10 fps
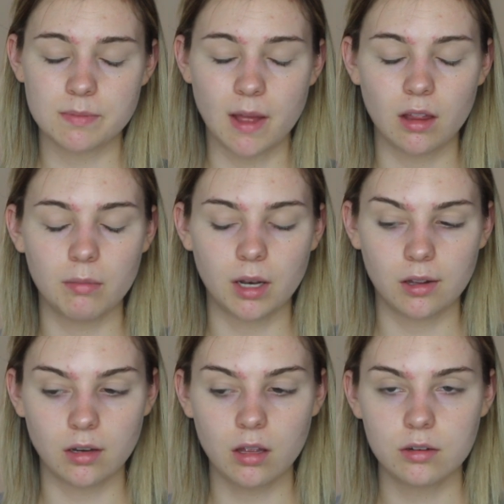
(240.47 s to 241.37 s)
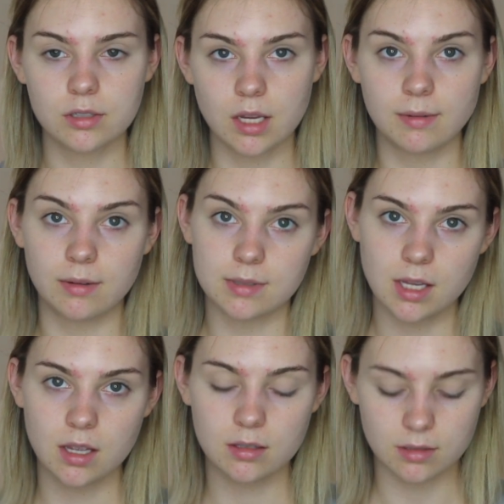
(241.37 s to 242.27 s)
this palette, but I could not understand what he was
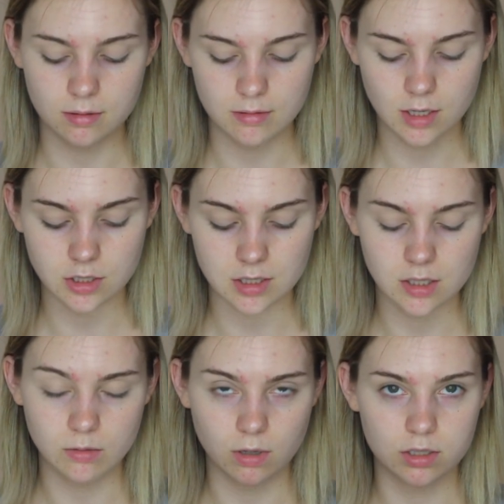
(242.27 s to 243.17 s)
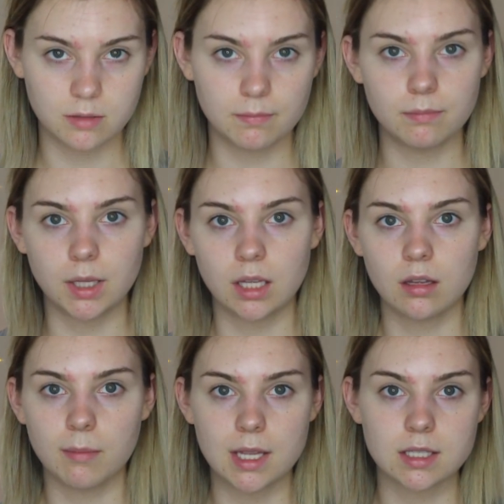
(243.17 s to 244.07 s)
saying, so I just had to watch him
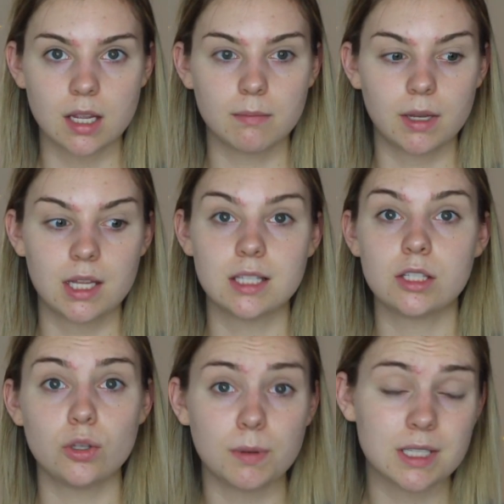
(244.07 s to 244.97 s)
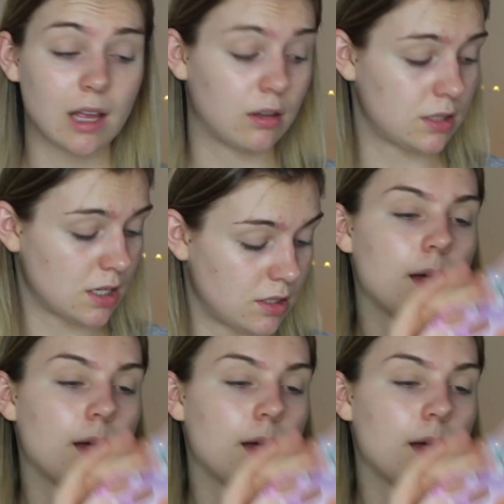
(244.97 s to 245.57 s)
be amazing. But he's super talented.